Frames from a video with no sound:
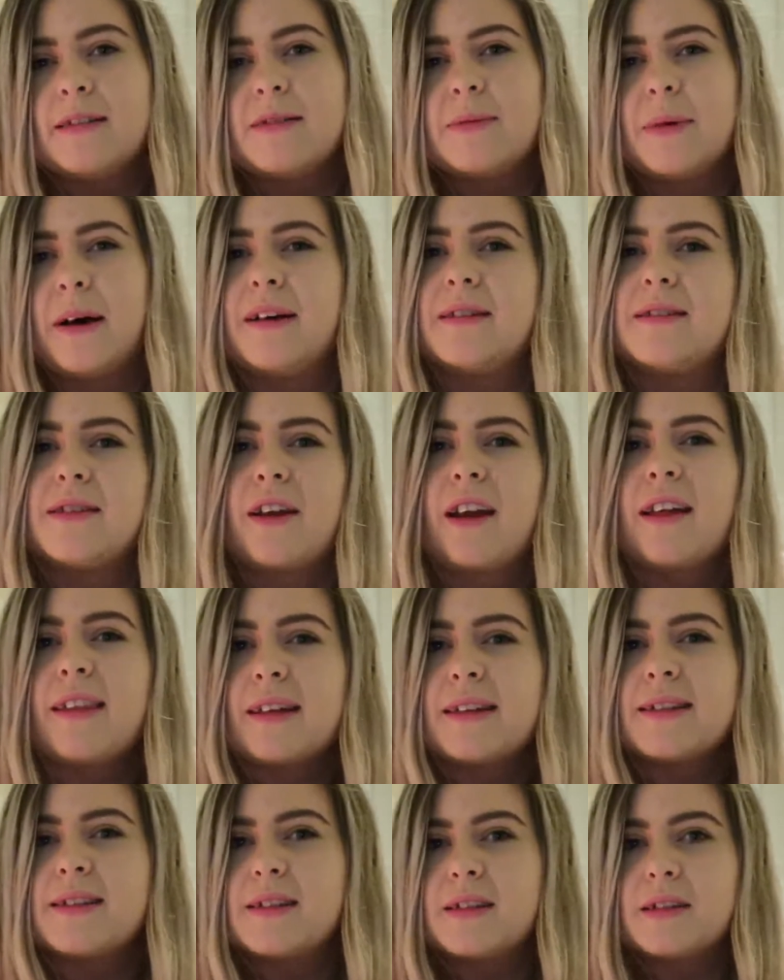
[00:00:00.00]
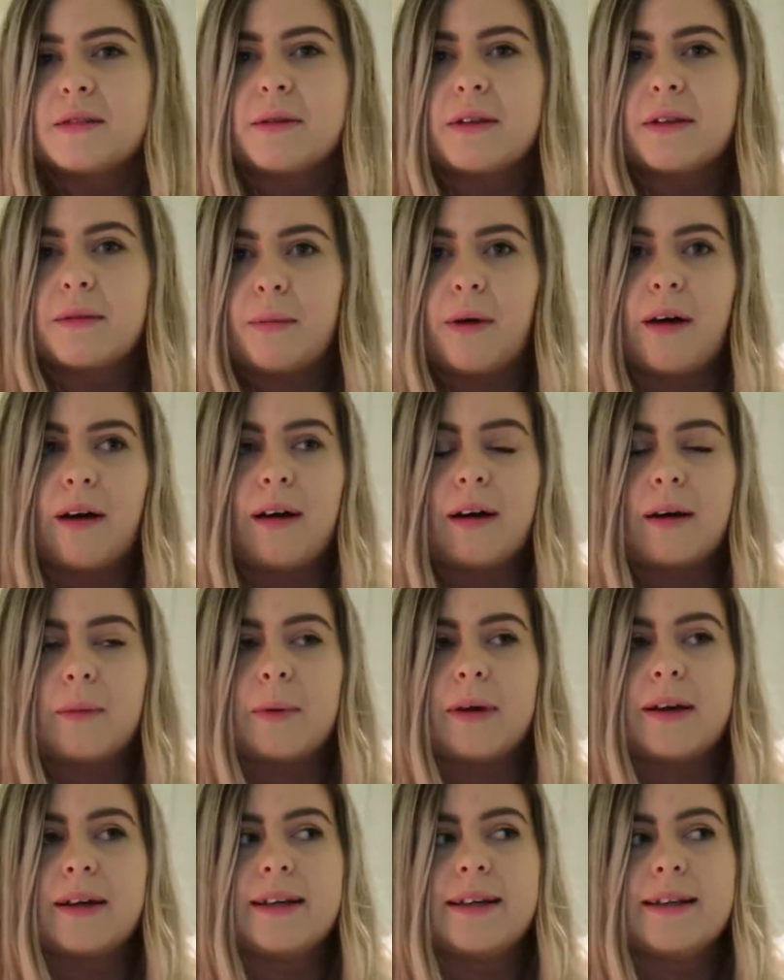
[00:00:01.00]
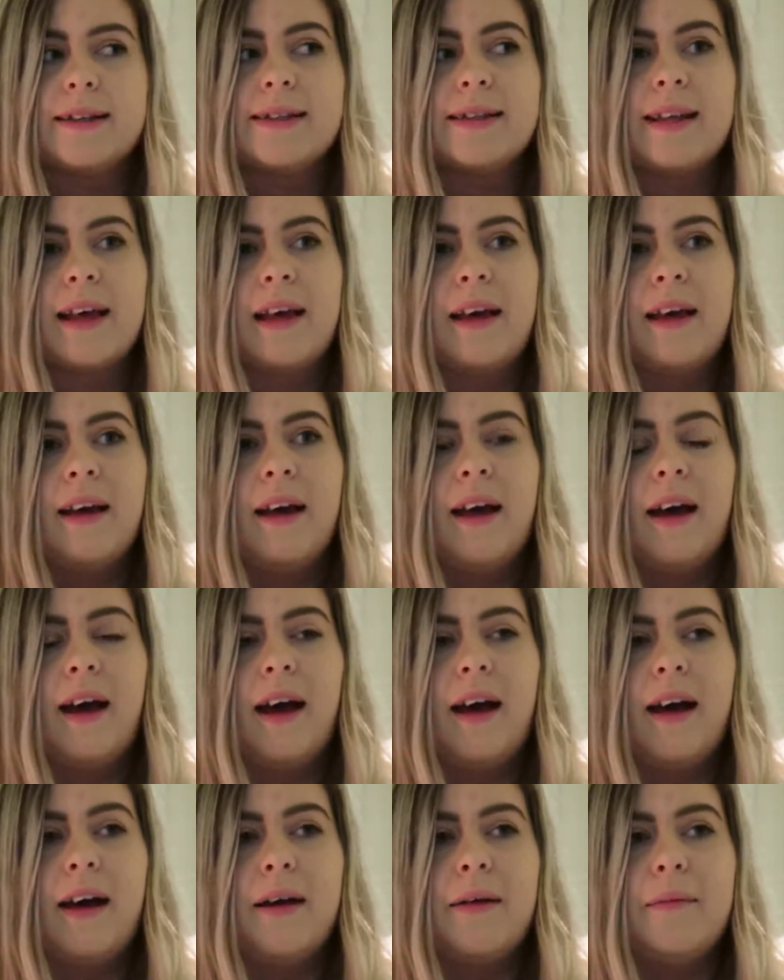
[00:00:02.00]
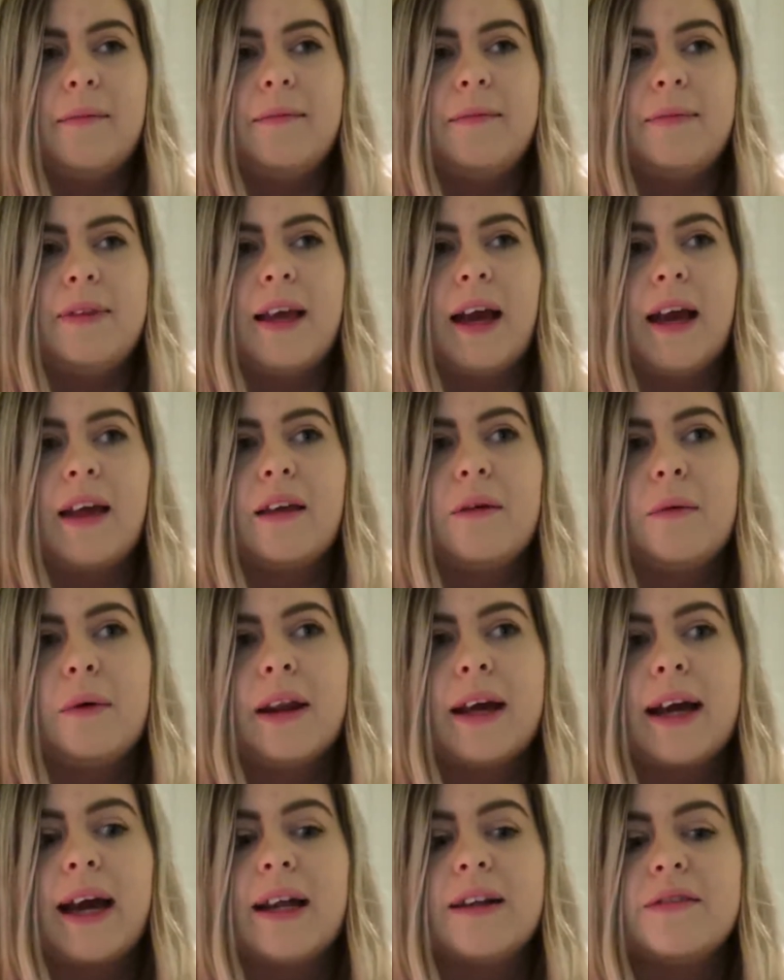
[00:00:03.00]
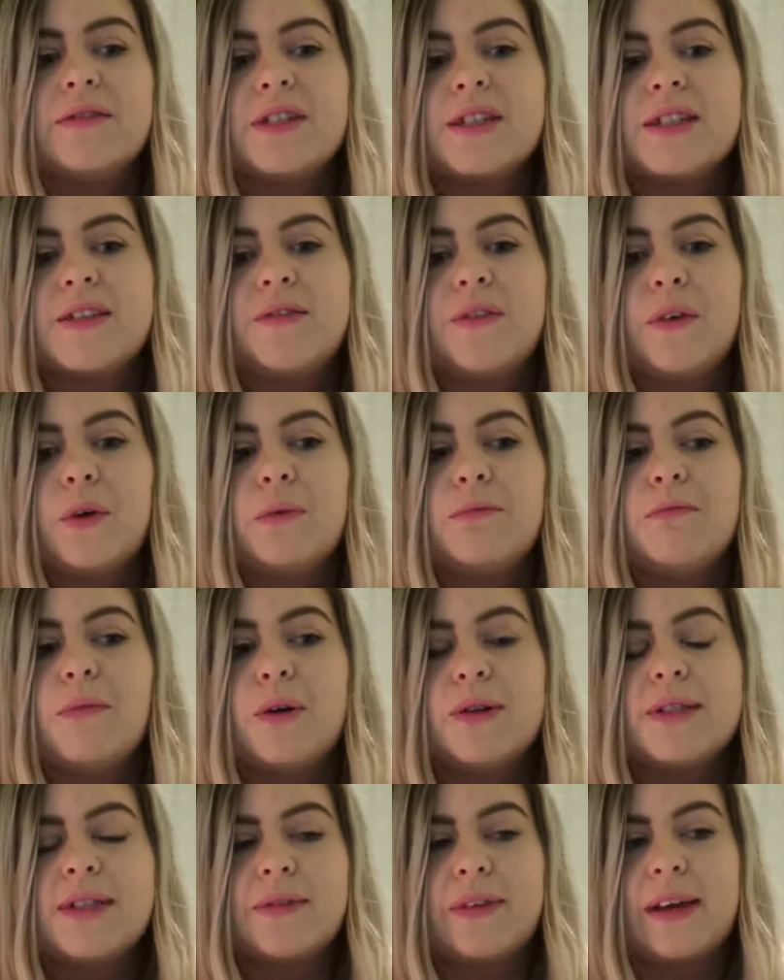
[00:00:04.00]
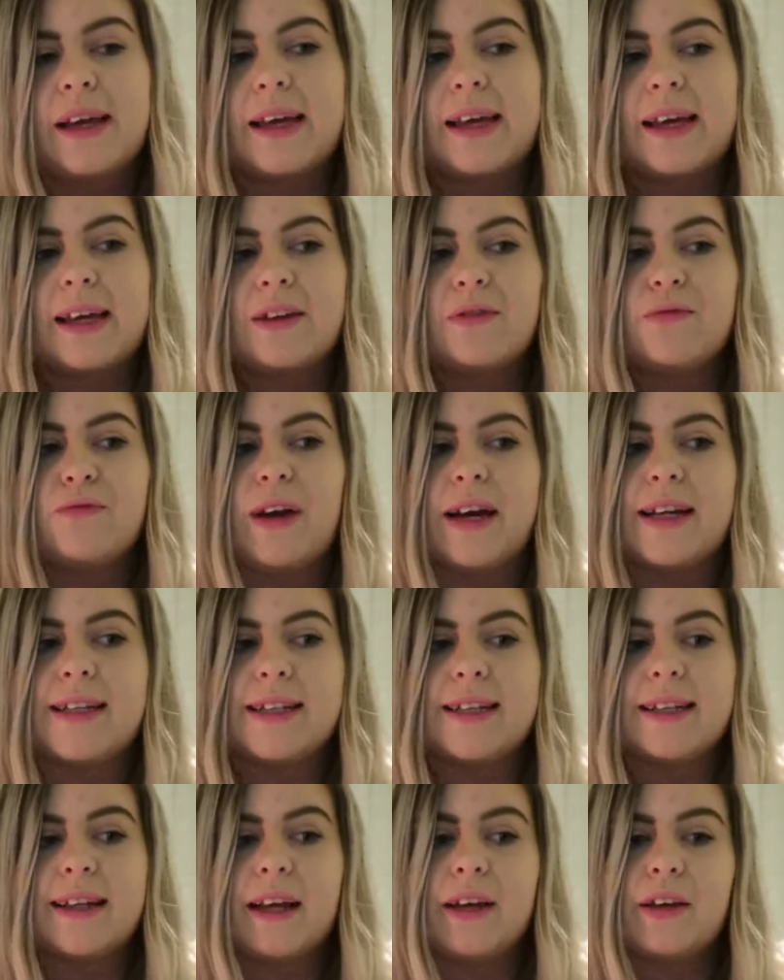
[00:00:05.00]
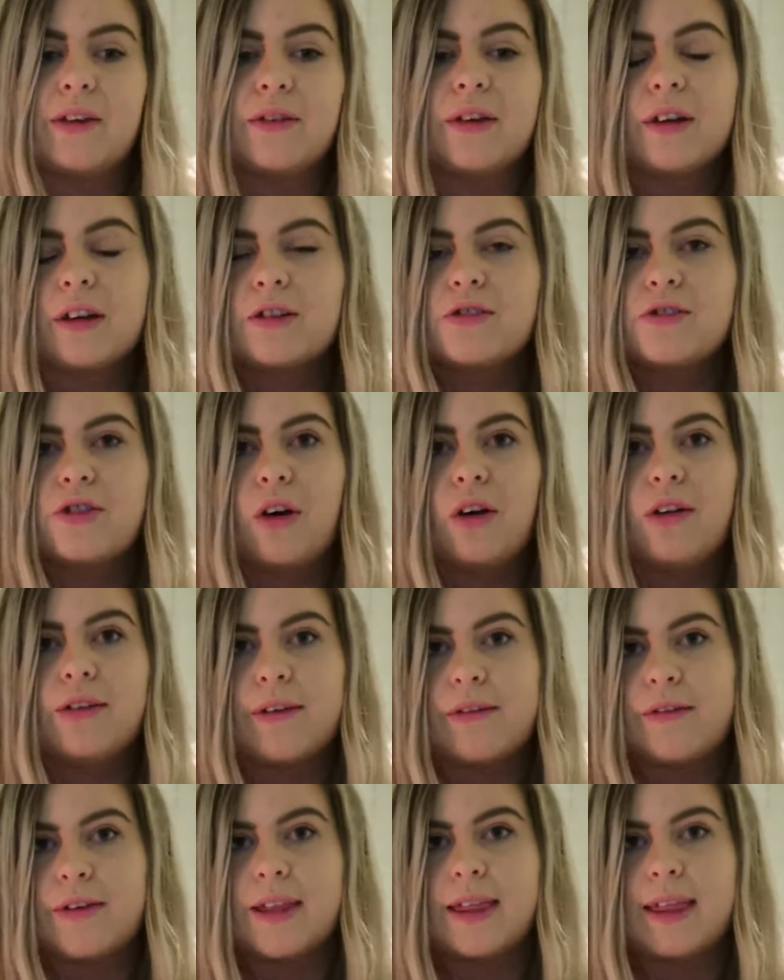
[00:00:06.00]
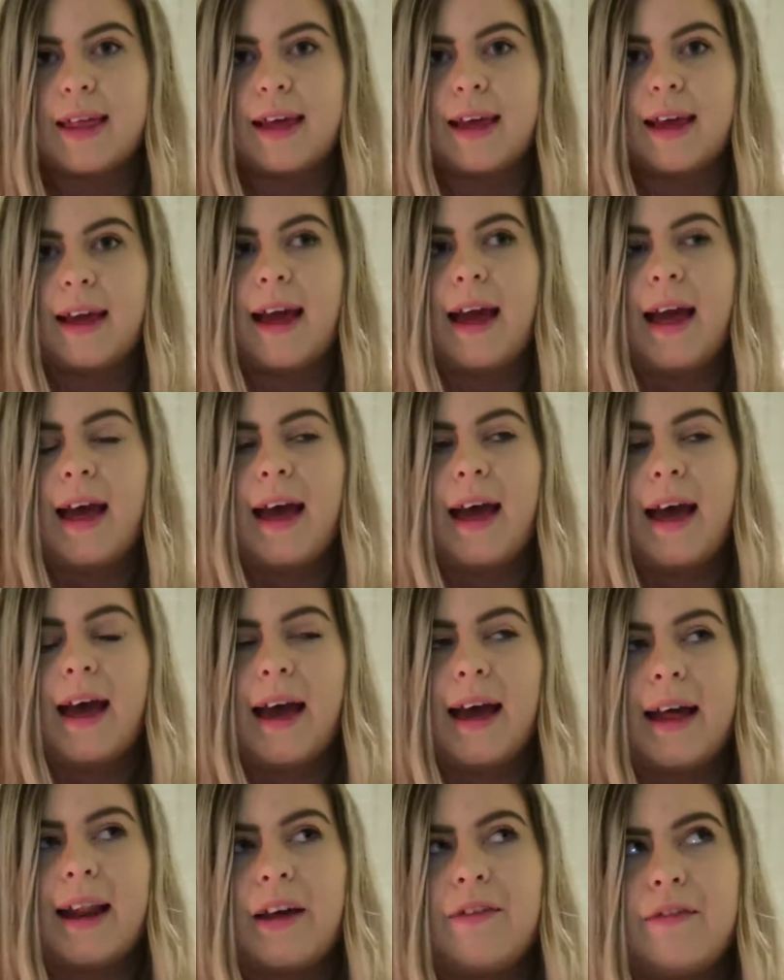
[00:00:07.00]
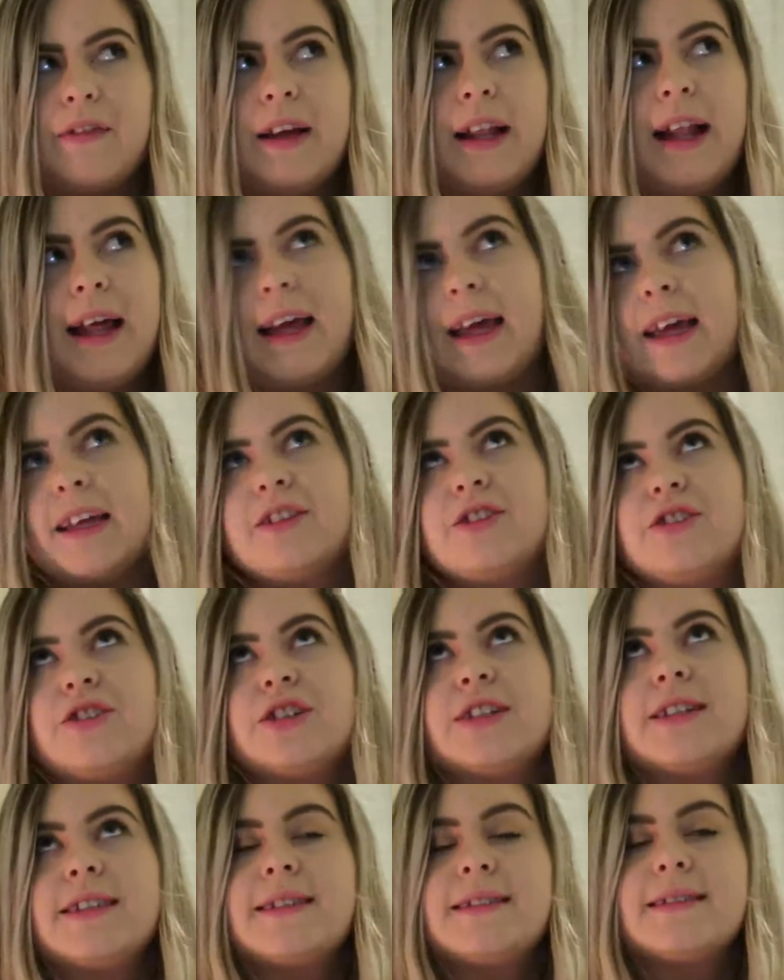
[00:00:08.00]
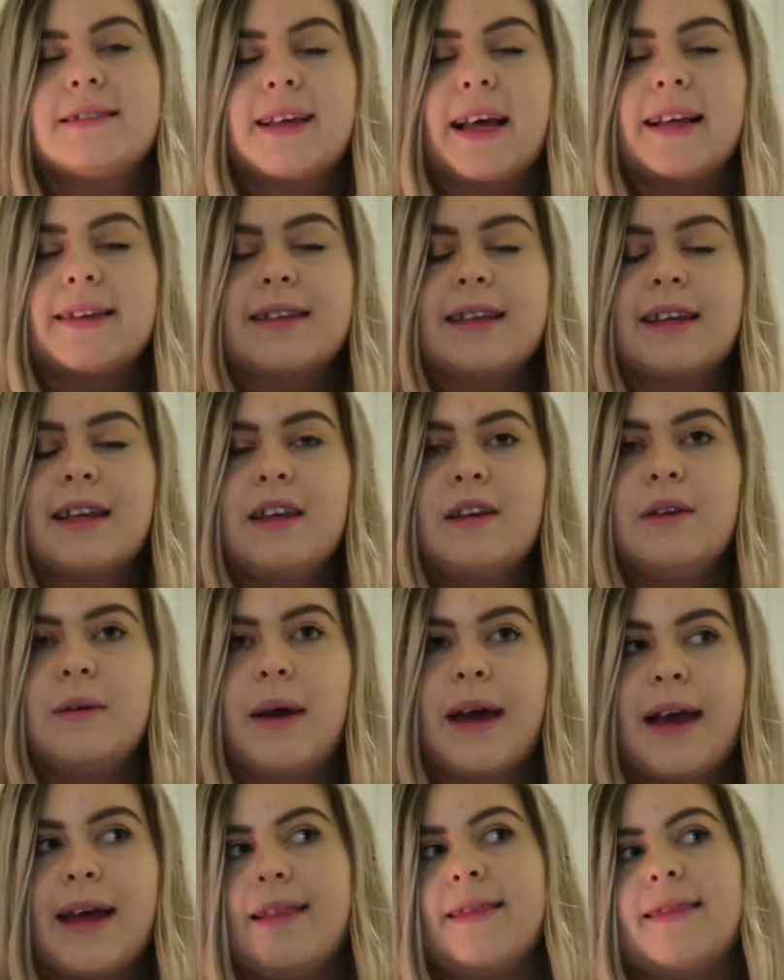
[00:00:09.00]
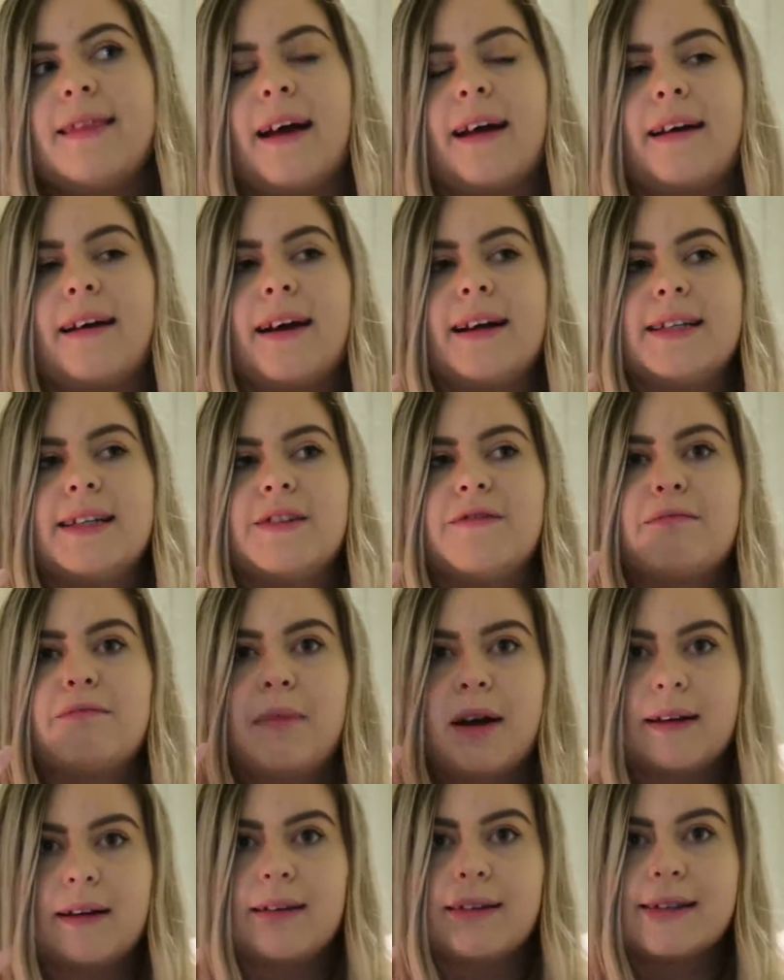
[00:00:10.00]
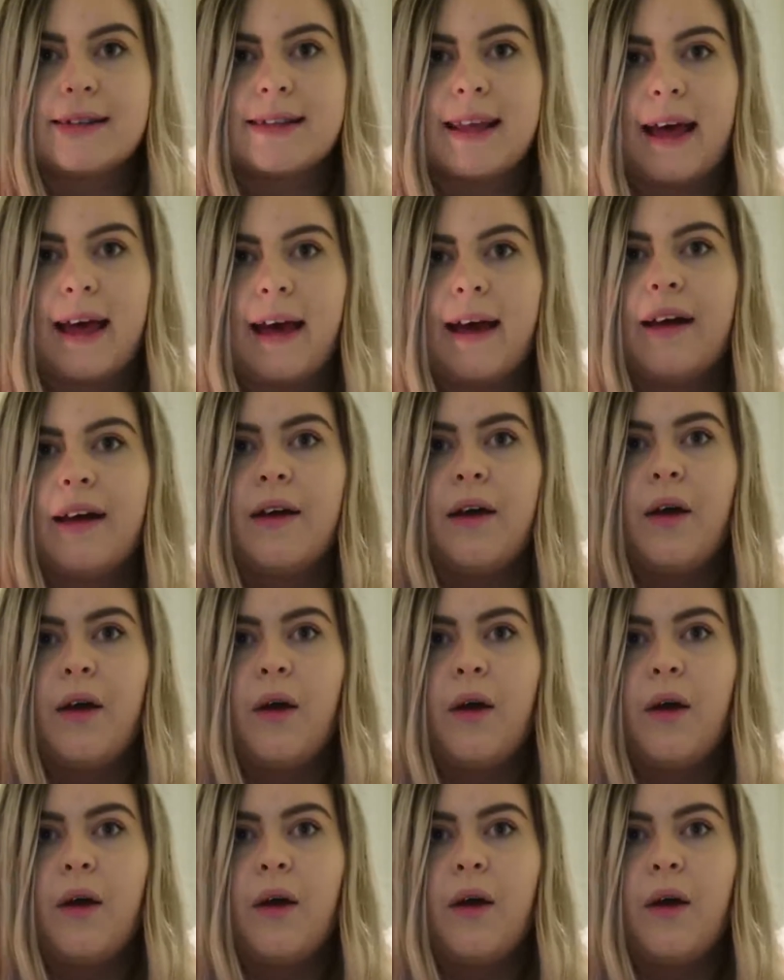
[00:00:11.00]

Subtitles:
as well, so nothing to do with work, because yeah, you want to kind of just feel motivated and ready and like you're in control of everything. And I feel like it's just setting you in that kind of mindset